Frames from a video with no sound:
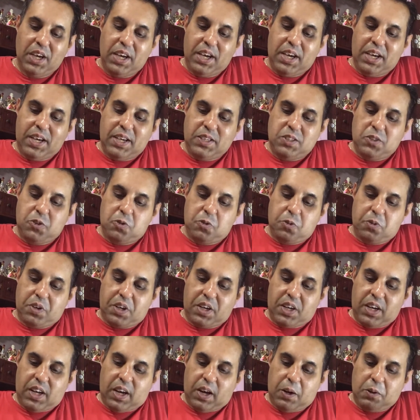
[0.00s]
is to
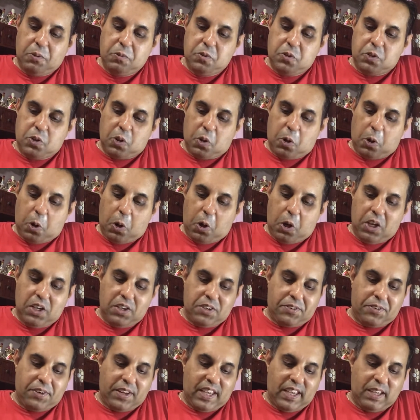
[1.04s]
renounce all
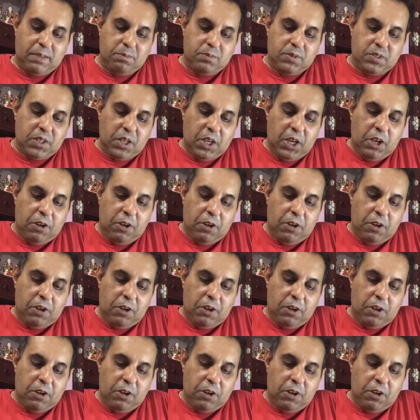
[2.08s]
dreams,